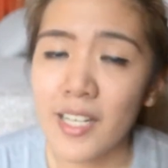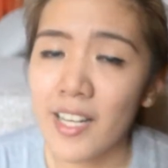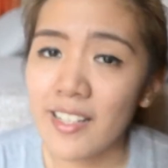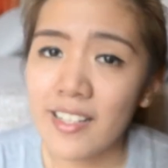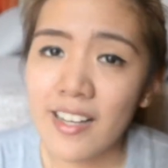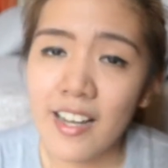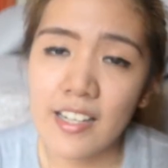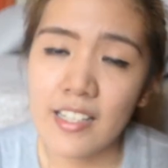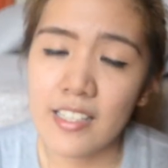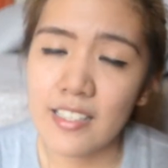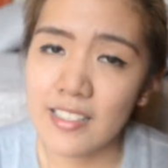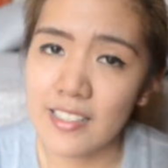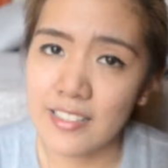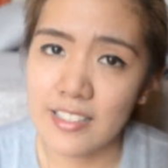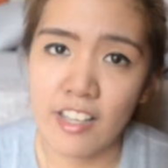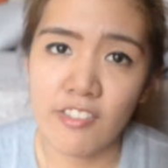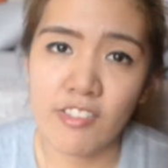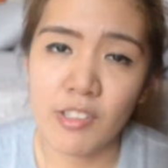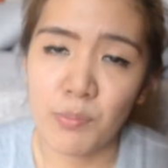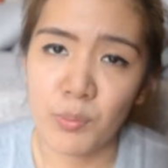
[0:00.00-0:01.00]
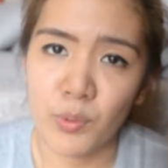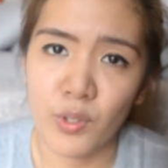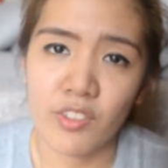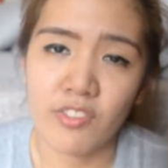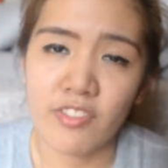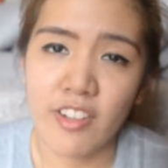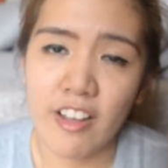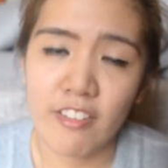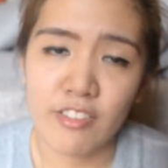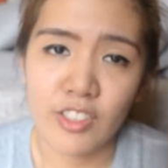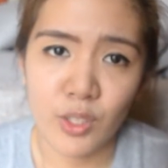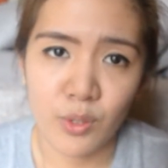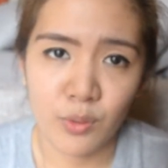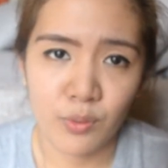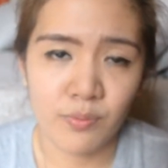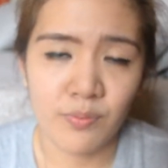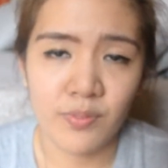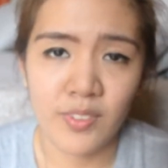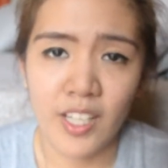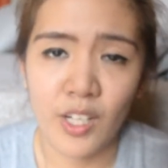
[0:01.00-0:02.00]
Now I got a 7.5, so
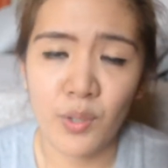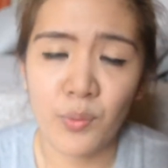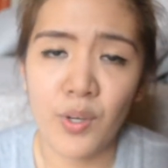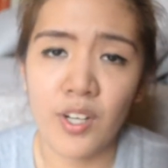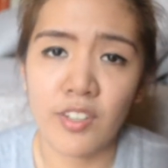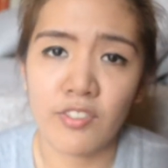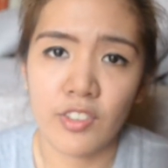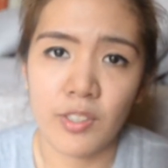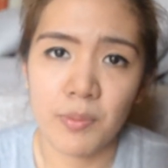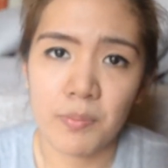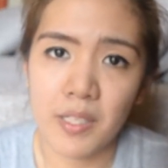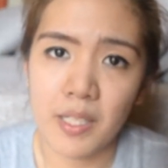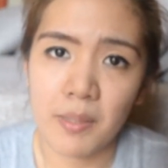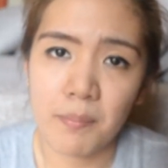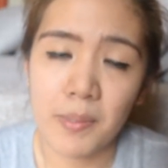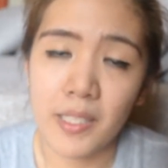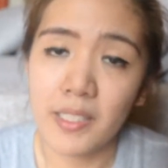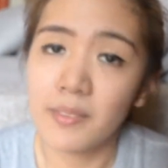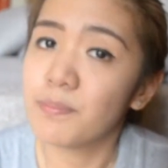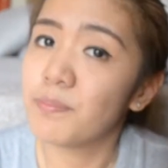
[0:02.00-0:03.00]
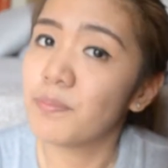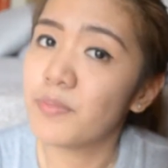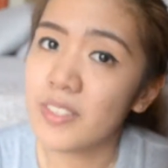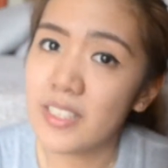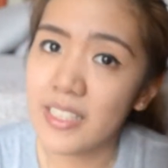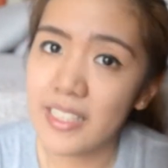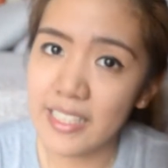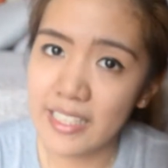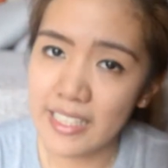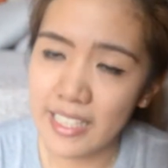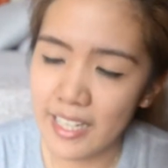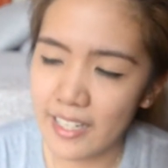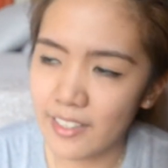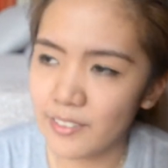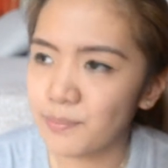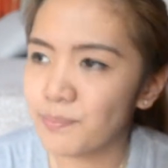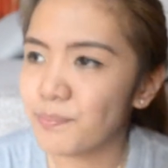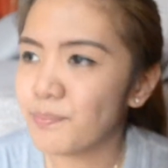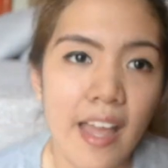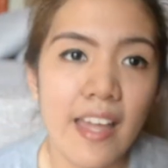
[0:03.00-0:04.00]
it worked for me, but yeah.
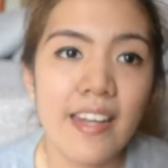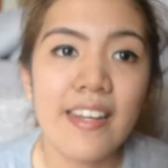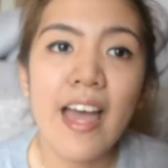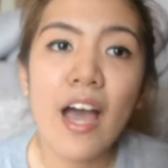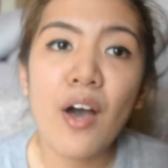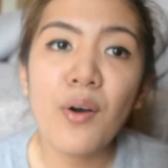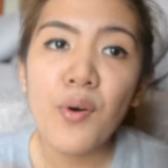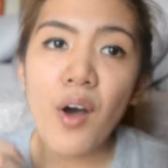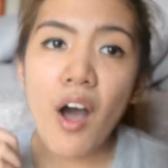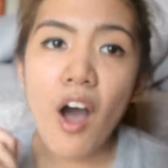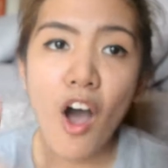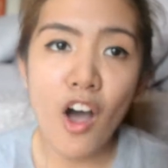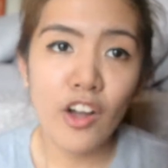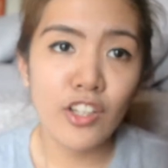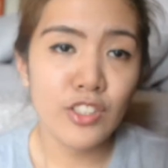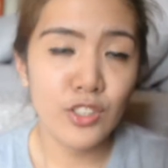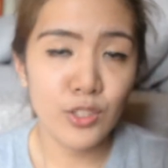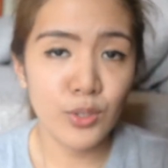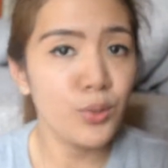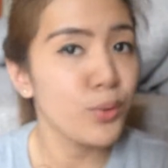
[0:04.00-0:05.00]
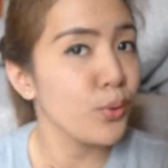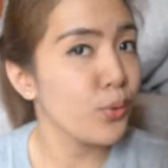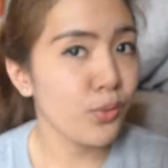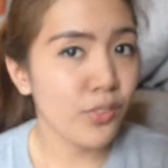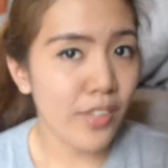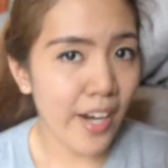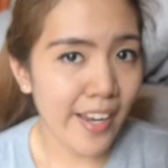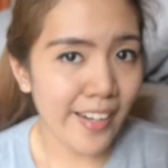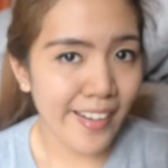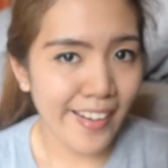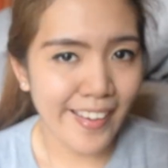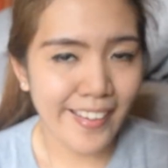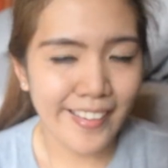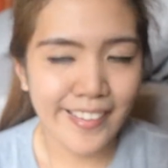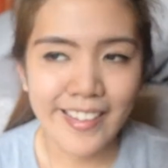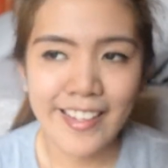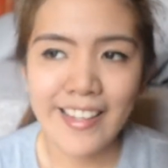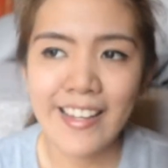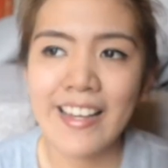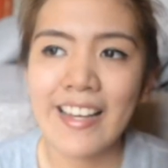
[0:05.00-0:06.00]
And now on to writing.
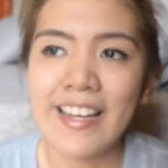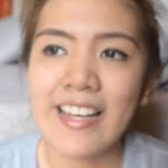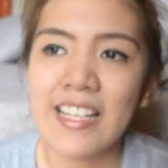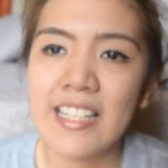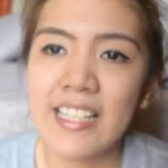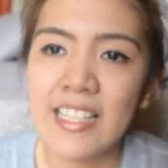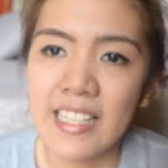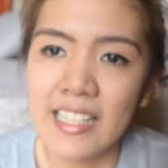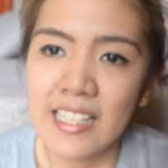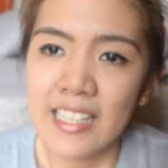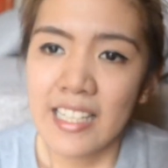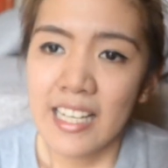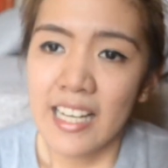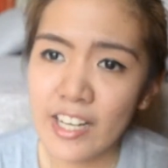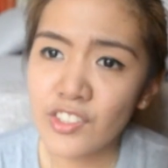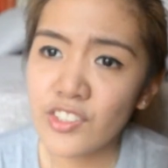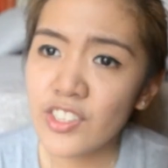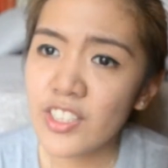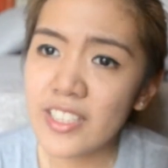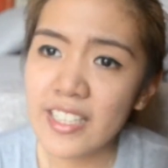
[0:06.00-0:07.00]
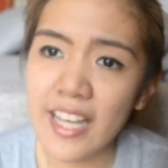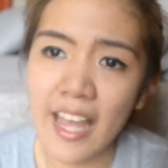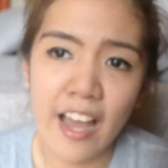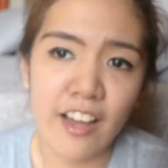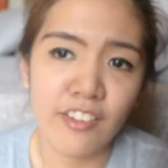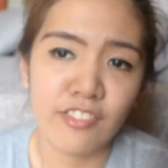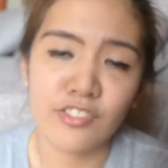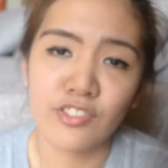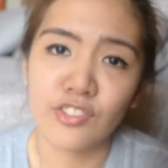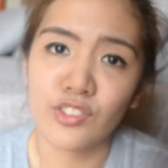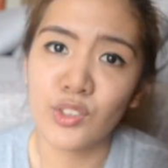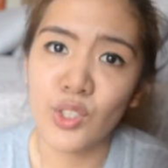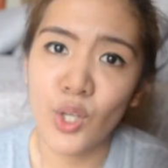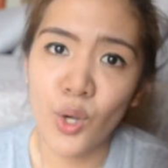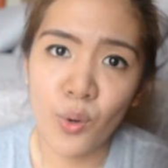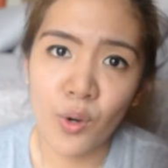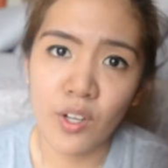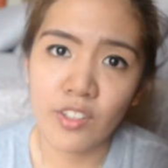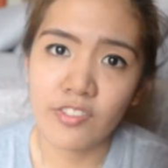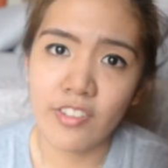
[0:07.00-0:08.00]
I really have
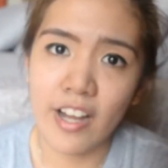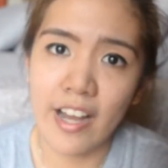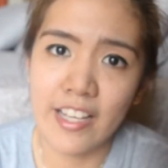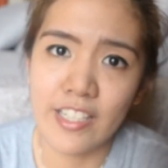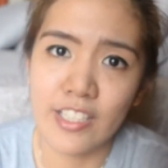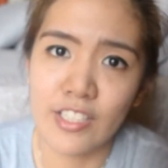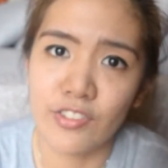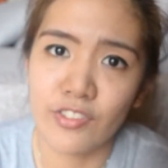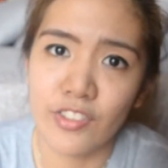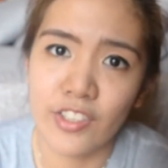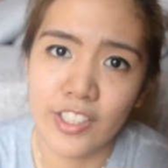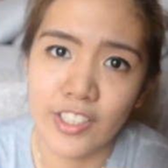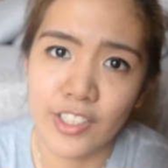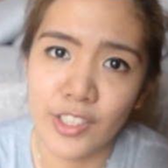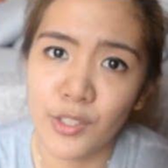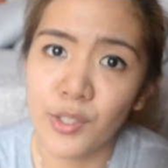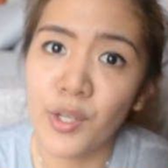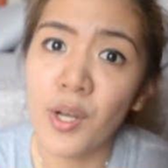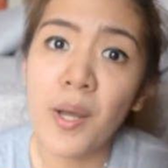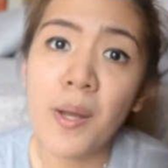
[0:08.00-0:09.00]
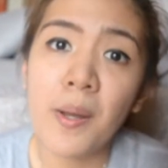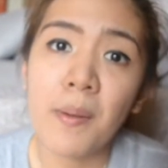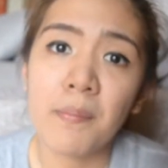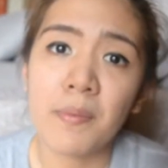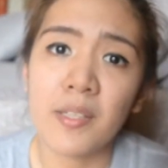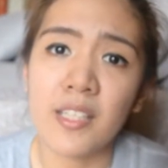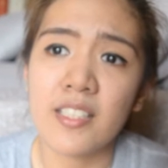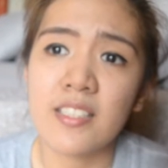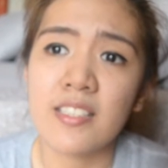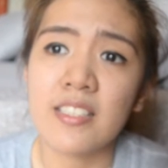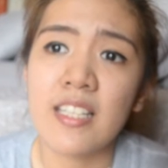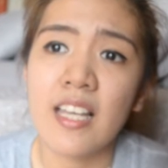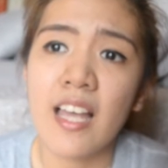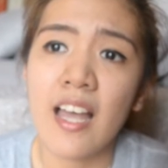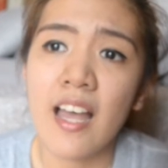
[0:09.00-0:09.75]
no advice for you, because